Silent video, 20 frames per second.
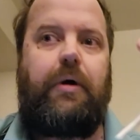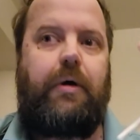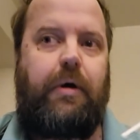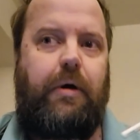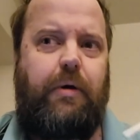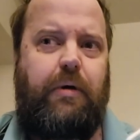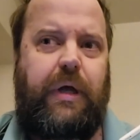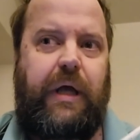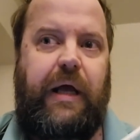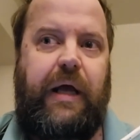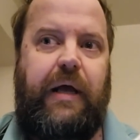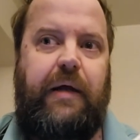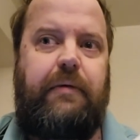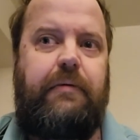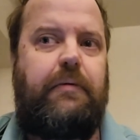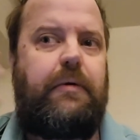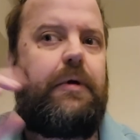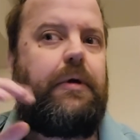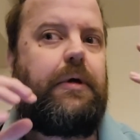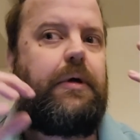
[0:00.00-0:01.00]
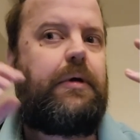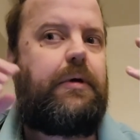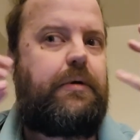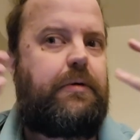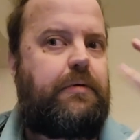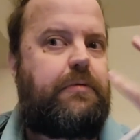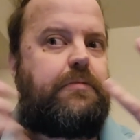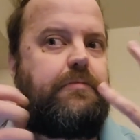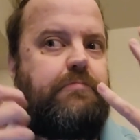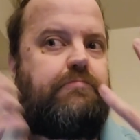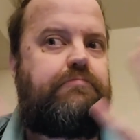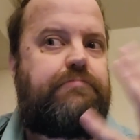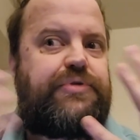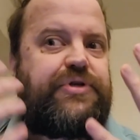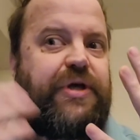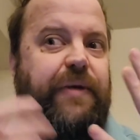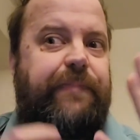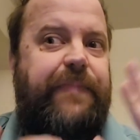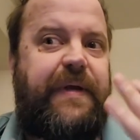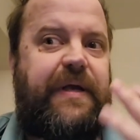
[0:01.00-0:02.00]
Okay,
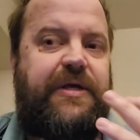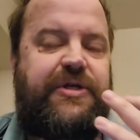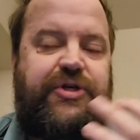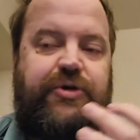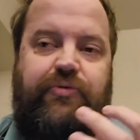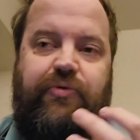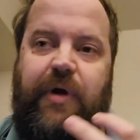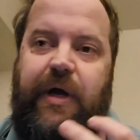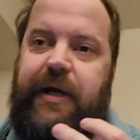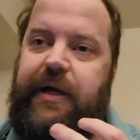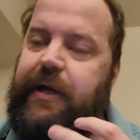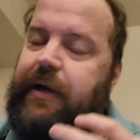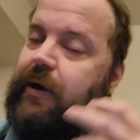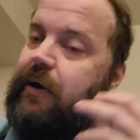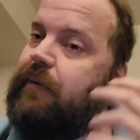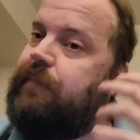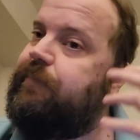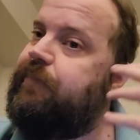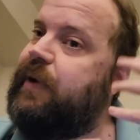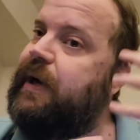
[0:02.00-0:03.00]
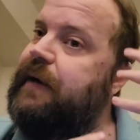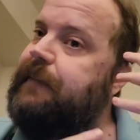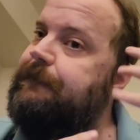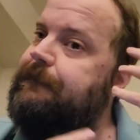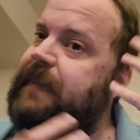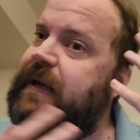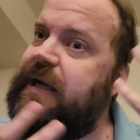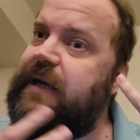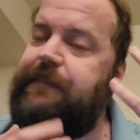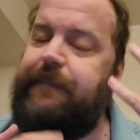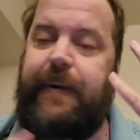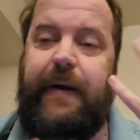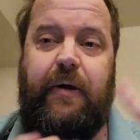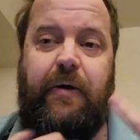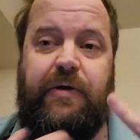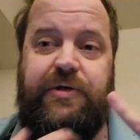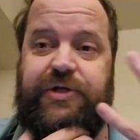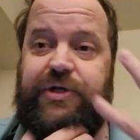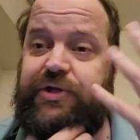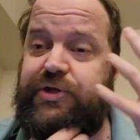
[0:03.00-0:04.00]
something isn't right here. But many
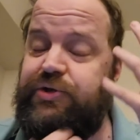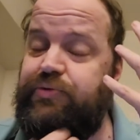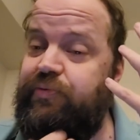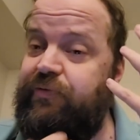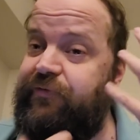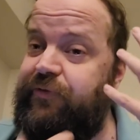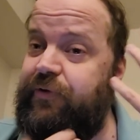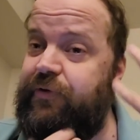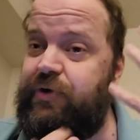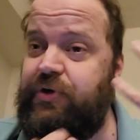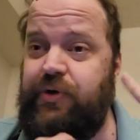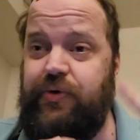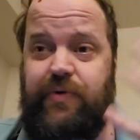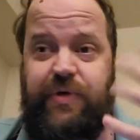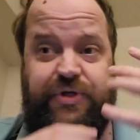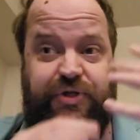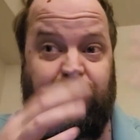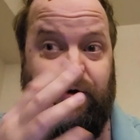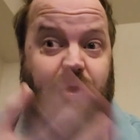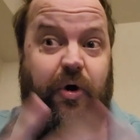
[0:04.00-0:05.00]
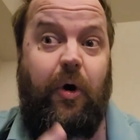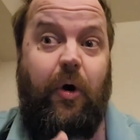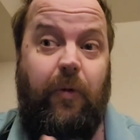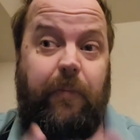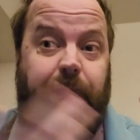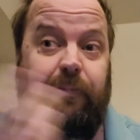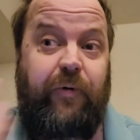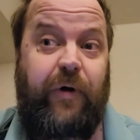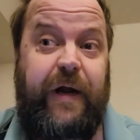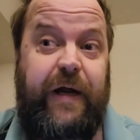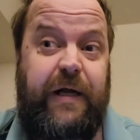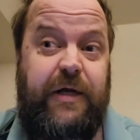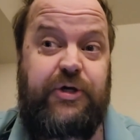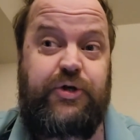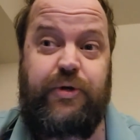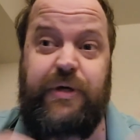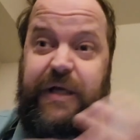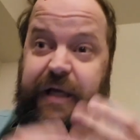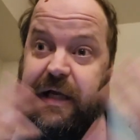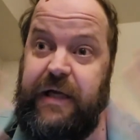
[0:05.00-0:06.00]
parents, it's referred to as occult brain
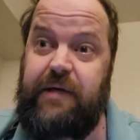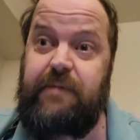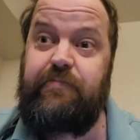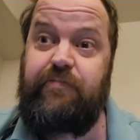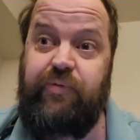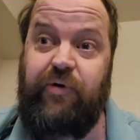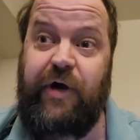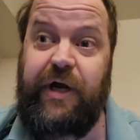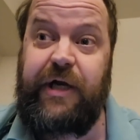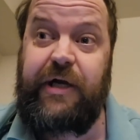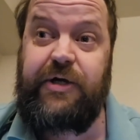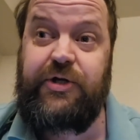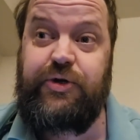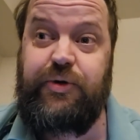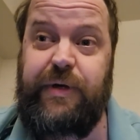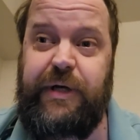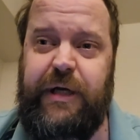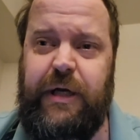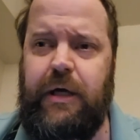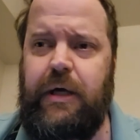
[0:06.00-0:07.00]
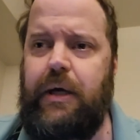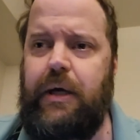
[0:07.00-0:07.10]
injury, hidden brain injury.